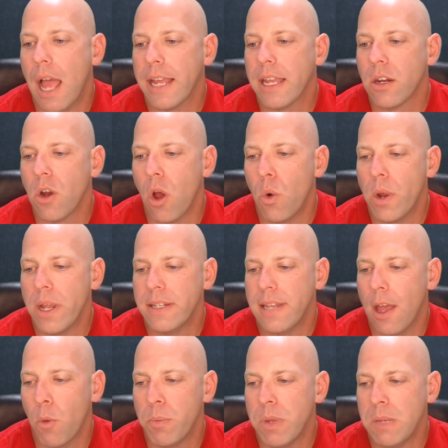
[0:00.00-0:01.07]
I can always
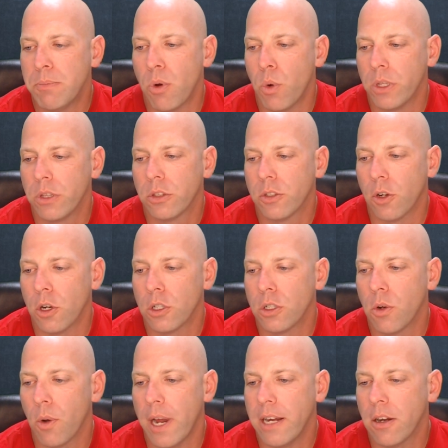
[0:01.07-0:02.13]
help people with
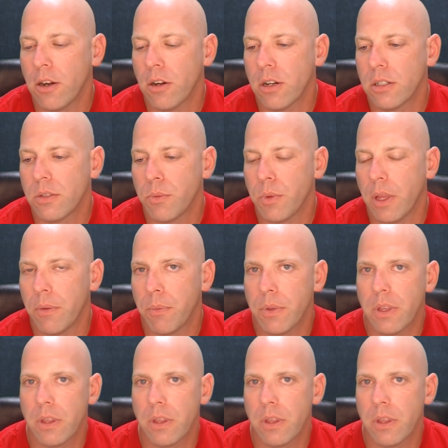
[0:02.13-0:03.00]
third graders with,